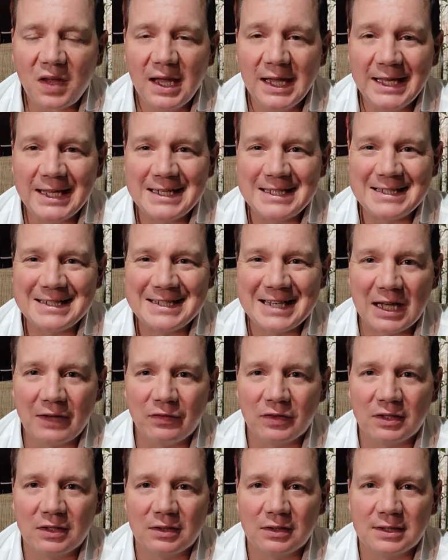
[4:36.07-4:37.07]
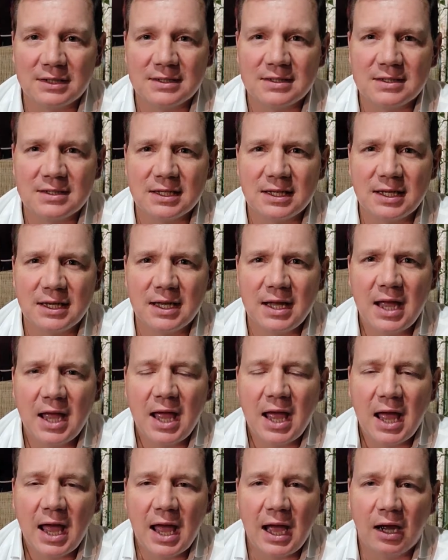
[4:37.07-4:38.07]
I can definitely see
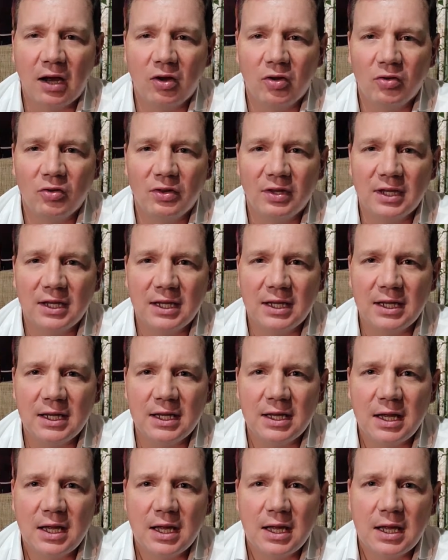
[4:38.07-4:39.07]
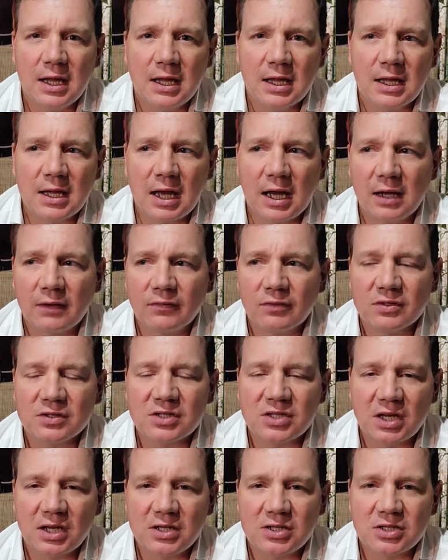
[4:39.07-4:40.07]
how the
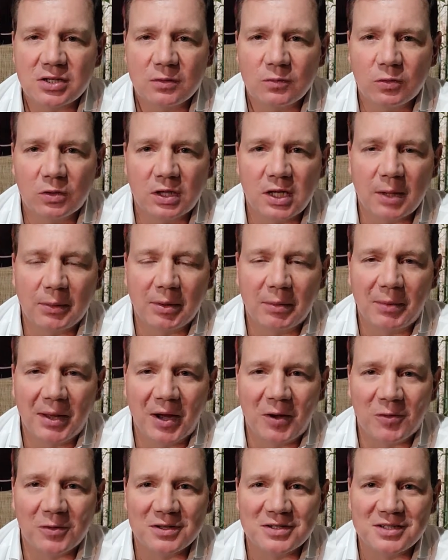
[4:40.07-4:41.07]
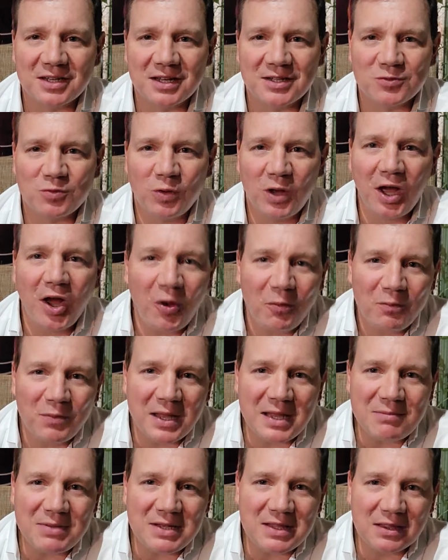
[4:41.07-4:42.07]
conversation would come about with says, well,
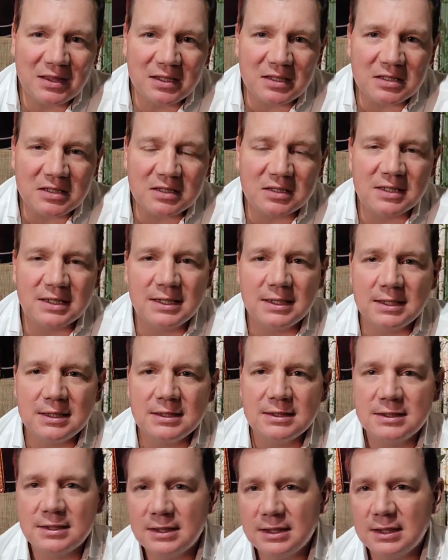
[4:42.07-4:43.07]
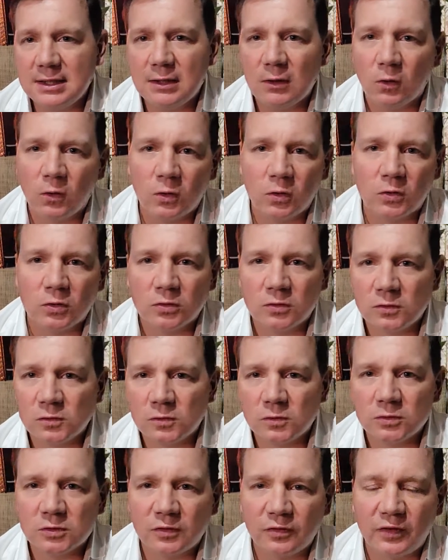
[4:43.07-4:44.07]
maybe this is the
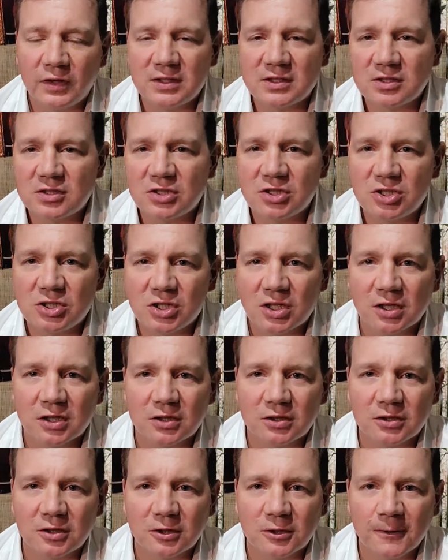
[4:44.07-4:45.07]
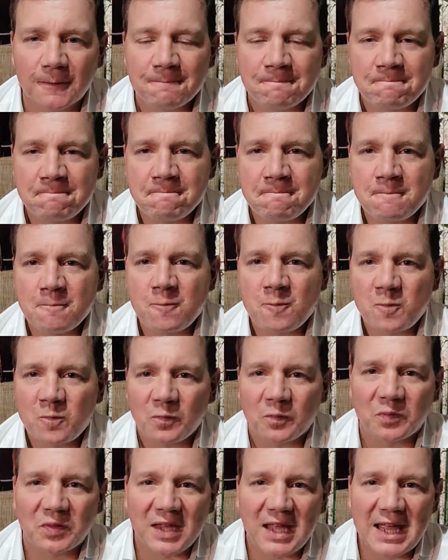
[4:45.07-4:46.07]
Old Fitzgerald
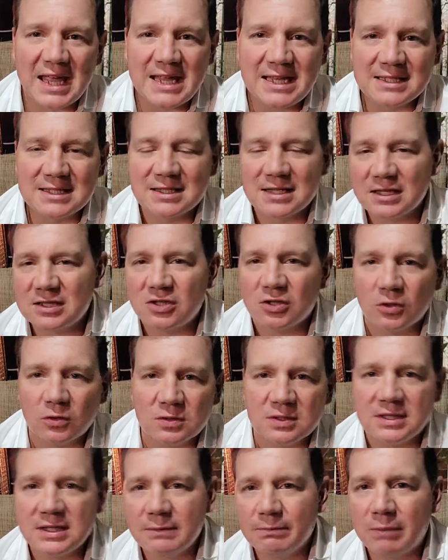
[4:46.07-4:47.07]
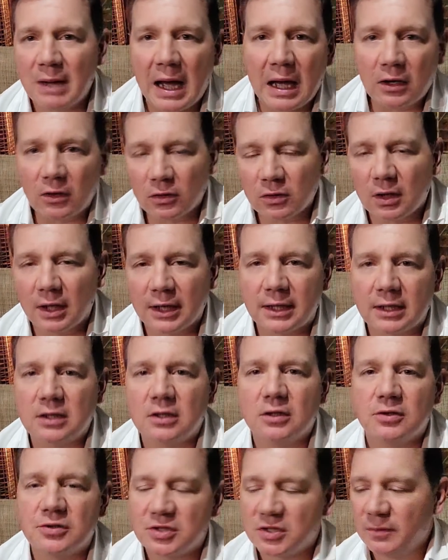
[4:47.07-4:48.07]
8s that you don't see bottled like it
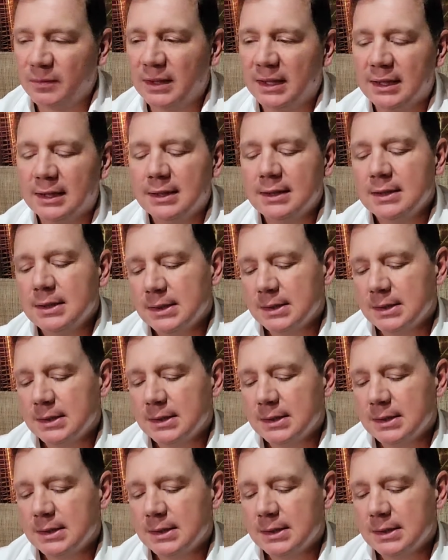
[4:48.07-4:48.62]
used to be.